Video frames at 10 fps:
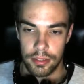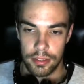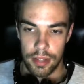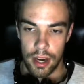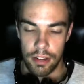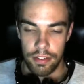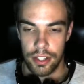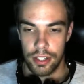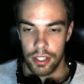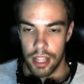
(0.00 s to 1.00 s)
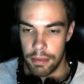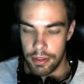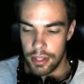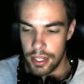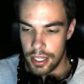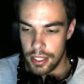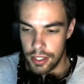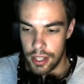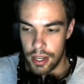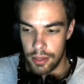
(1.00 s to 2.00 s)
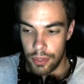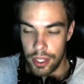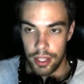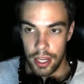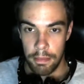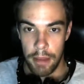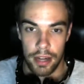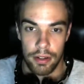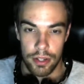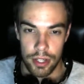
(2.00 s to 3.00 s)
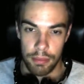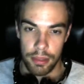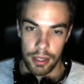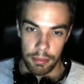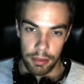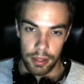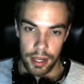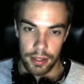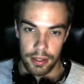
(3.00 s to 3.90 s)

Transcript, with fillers: artificial telepathy is done with a microchip implant